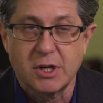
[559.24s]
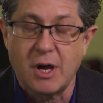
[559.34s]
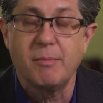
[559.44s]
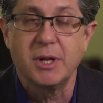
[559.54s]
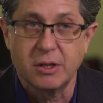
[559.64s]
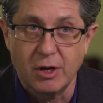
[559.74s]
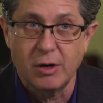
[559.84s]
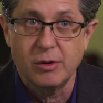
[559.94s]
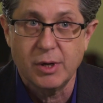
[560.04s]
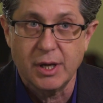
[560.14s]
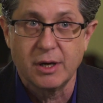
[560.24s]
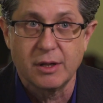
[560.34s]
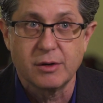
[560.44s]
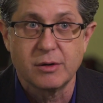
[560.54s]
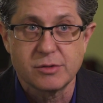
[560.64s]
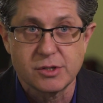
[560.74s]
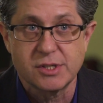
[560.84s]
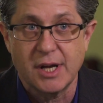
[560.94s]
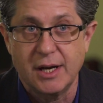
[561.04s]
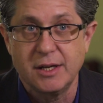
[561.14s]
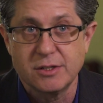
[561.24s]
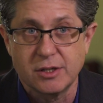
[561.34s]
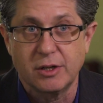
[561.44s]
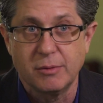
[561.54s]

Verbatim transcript: come and go in other societies and